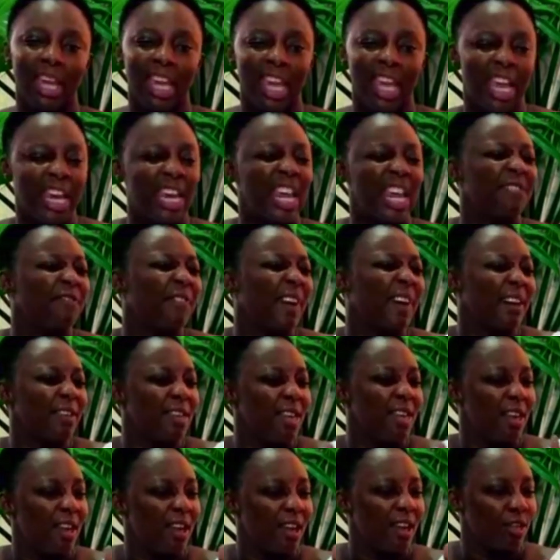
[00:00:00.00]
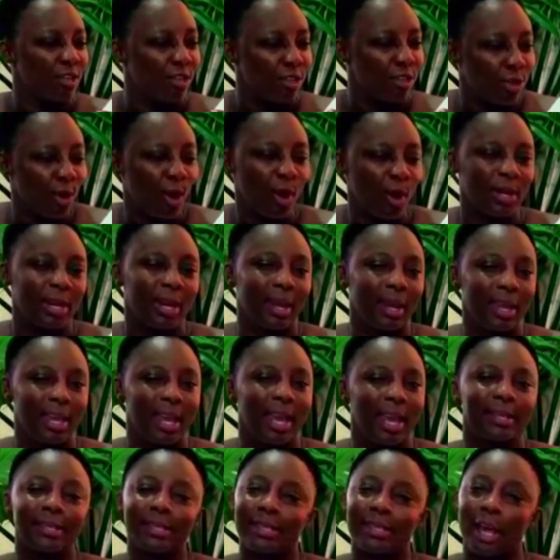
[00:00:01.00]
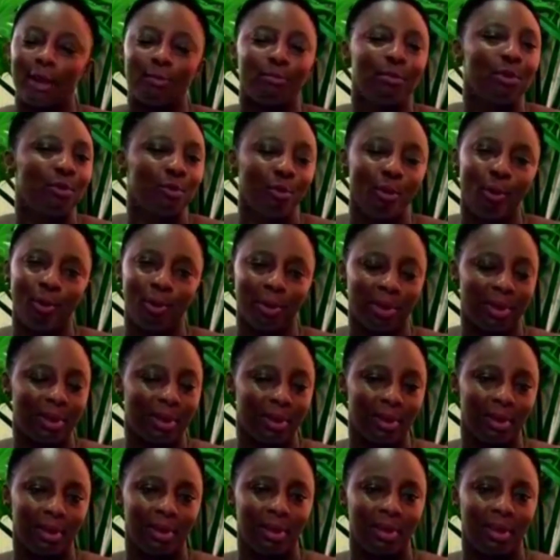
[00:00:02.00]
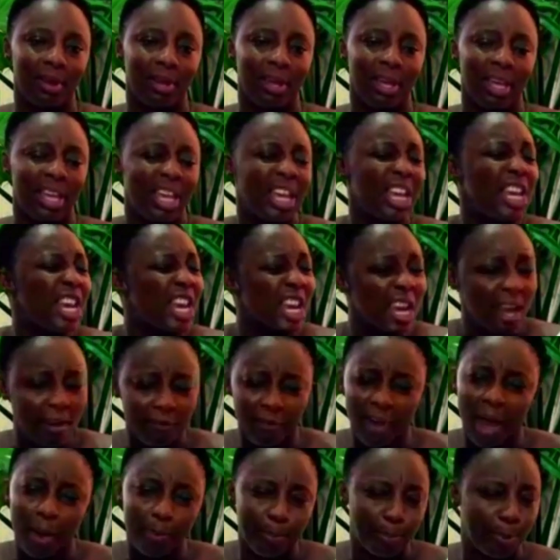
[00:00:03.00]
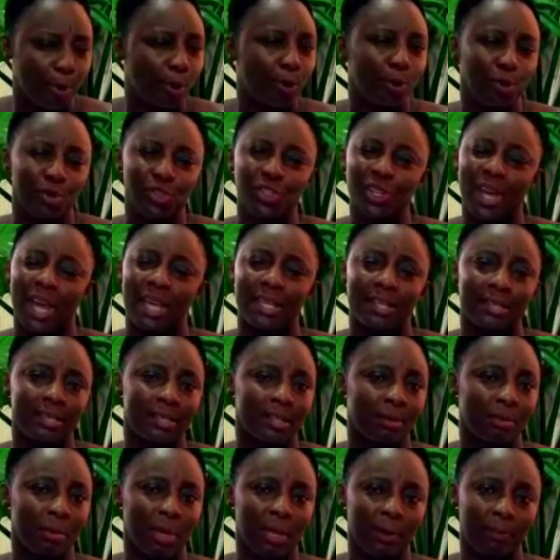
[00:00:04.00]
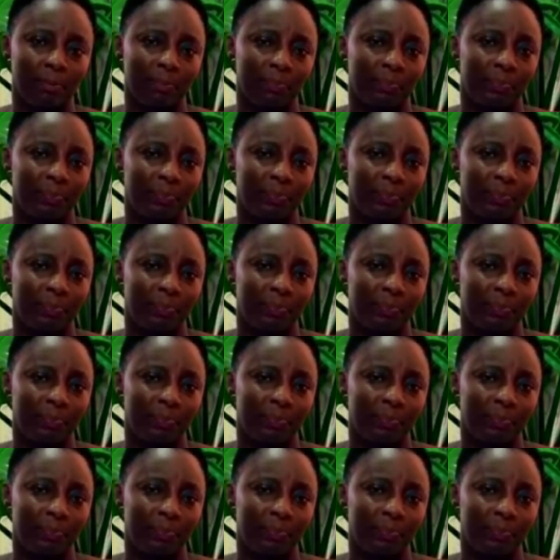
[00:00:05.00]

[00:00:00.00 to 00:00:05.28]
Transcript: He never thought he has done me wrong. He never apologized to me.